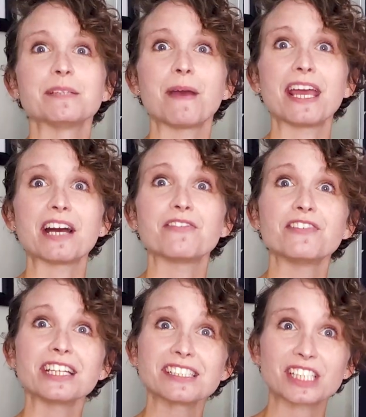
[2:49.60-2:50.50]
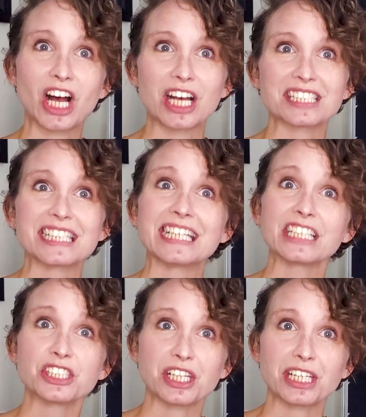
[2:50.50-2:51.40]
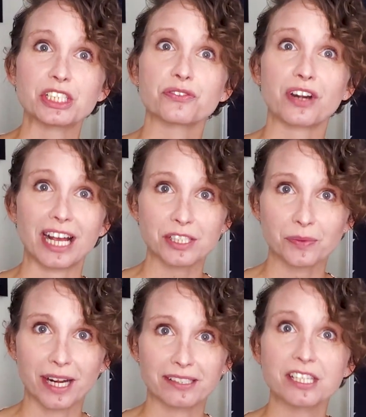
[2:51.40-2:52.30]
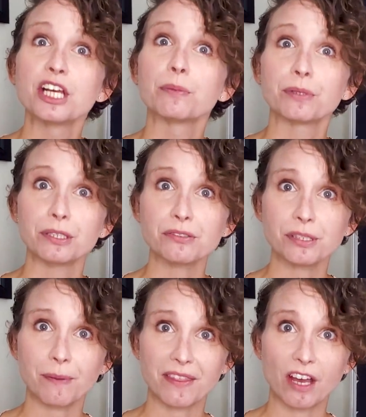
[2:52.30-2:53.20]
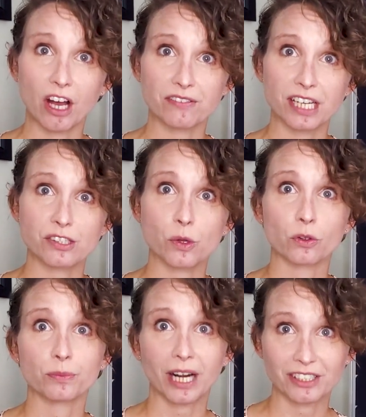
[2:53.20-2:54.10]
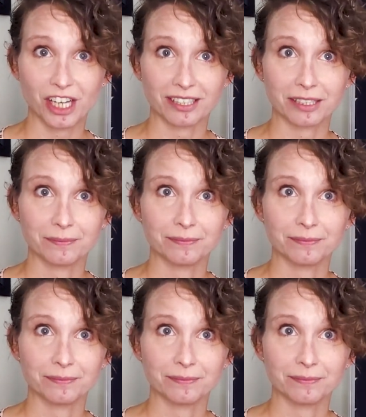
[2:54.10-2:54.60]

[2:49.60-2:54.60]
to pay a fixed cost in exchange for SRECs produced by the offsite solar project.